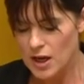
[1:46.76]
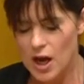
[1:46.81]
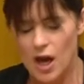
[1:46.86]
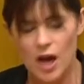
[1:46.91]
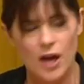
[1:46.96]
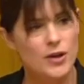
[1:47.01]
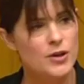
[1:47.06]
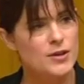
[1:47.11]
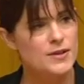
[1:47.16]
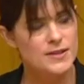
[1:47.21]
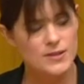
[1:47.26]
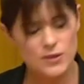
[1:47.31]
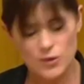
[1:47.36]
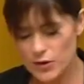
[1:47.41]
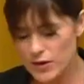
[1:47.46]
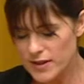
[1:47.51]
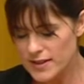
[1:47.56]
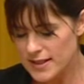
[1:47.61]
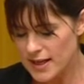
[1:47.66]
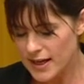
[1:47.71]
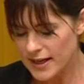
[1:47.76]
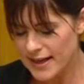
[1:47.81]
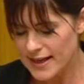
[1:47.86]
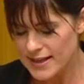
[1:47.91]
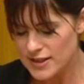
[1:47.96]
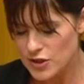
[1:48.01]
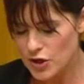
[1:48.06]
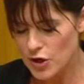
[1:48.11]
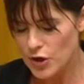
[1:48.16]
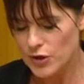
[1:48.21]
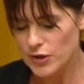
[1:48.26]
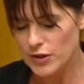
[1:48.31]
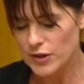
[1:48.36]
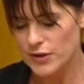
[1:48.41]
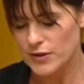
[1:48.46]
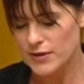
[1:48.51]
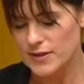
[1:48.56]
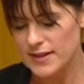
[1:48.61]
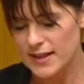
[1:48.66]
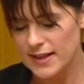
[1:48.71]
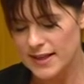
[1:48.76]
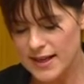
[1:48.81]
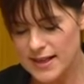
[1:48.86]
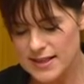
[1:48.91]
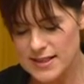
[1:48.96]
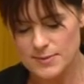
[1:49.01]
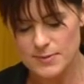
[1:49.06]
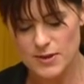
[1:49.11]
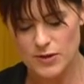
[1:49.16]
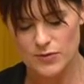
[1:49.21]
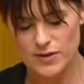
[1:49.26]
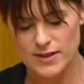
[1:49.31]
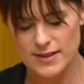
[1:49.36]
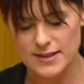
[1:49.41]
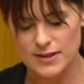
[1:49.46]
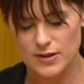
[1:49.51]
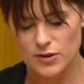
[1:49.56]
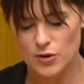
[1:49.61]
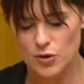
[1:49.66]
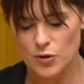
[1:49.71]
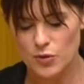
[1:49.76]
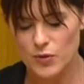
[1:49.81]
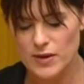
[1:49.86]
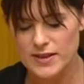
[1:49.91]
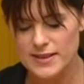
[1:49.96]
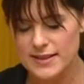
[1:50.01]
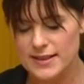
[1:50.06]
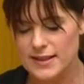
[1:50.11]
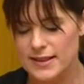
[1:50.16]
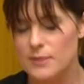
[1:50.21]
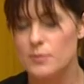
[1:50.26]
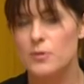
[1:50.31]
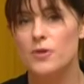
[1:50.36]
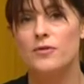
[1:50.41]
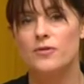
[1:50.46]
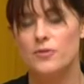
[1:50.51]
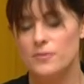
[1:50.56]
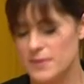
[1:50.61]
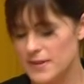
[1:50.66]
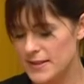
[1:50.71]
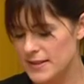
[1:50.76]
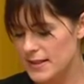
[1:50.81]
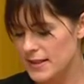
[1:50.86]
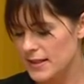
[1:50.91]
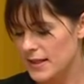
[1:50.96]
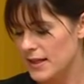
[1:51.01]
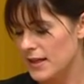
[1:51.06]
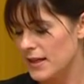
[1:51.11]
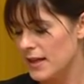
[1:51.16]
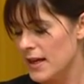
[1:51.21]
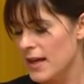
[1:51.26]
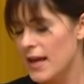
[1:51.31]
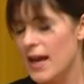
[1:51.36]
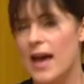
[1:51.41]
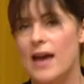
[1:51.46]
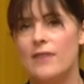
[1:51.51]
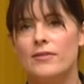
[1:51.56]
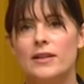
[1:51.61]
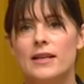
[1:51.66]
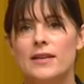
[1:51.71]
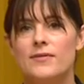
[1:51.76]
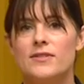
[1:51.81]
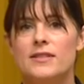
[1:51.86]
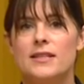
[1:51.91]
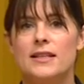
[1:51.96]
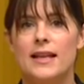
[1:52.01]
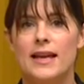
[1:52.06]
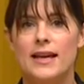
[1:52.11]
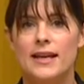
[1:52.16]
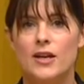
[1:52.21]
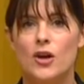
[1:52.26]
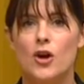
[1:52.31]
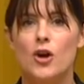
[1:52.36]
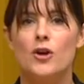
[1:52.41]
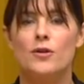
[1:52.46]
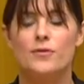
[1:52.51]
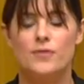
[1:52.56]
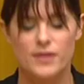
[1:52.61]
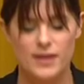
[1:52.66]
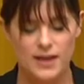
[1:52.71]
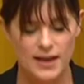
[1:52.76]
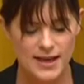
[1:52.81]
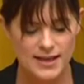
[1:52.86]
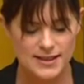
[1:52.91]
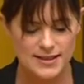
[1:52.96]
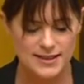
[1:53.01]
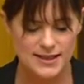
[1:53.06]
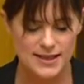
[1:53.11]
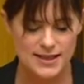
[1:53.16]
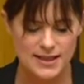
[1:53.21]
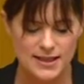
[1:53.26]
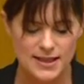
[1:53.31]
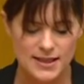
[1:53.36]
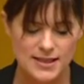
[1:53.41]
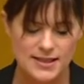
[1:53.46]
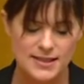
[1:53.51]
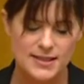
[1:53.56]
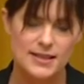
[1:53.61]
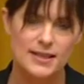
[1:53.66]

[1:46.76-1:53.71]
I heard stories like Antonio's, a Gunderman resident who recently moved from Sydney, having lived in Lane Cove for the last 10 years.